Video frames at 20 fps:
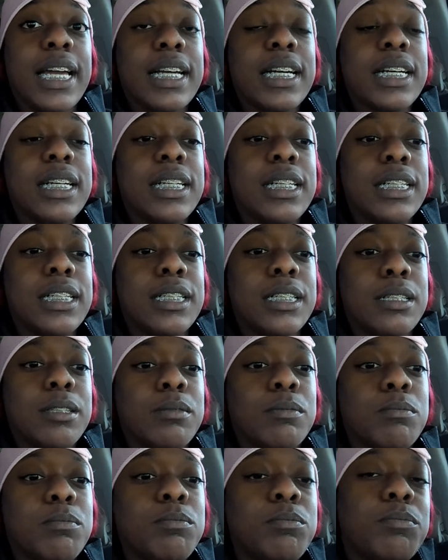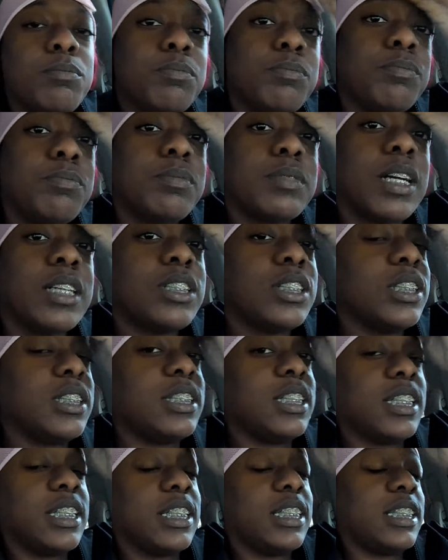I should have
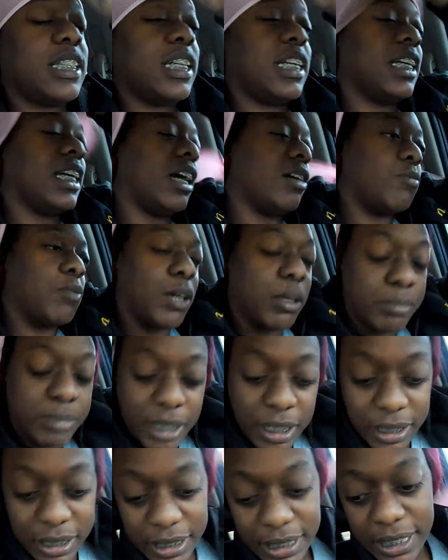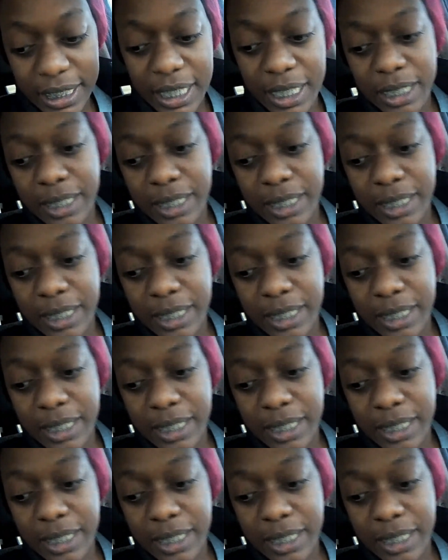took this thing off while I'm talking to y'all.